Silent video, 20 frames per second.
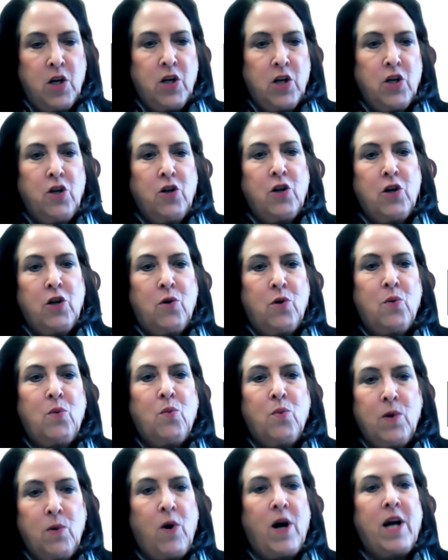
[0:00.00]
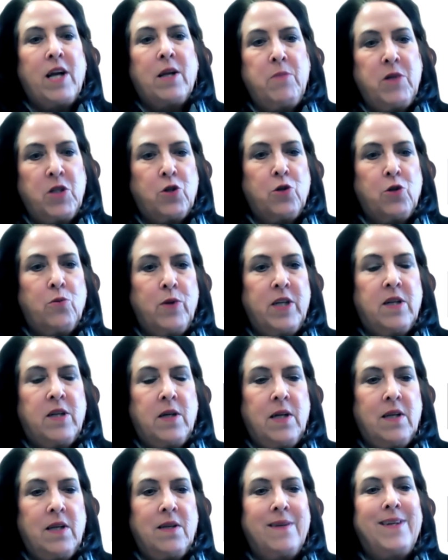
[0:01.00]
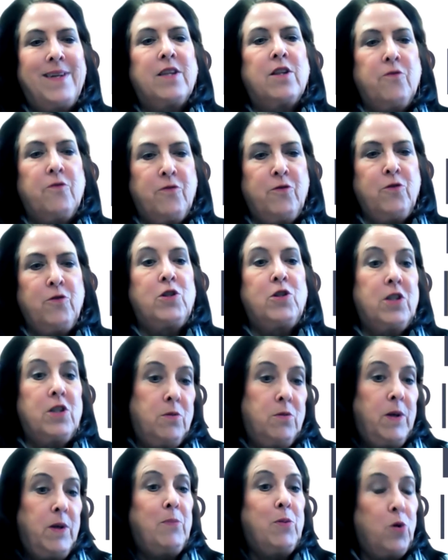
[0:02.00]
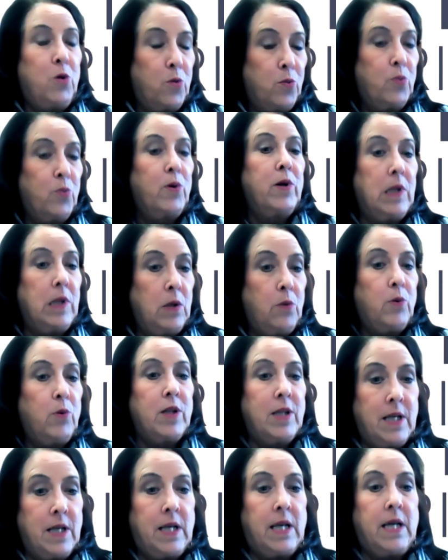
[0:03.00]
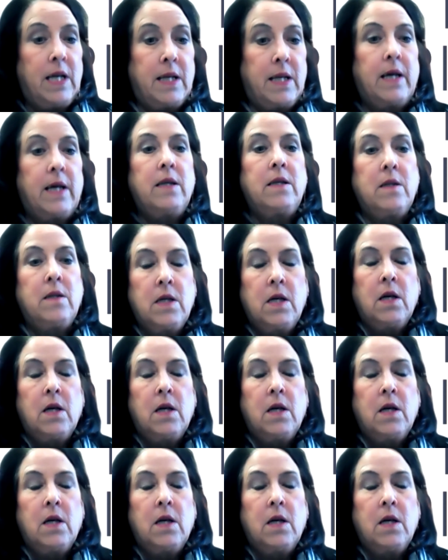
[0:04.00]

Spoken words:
you know, we want to be sure we can get the food to the people who really, really need it.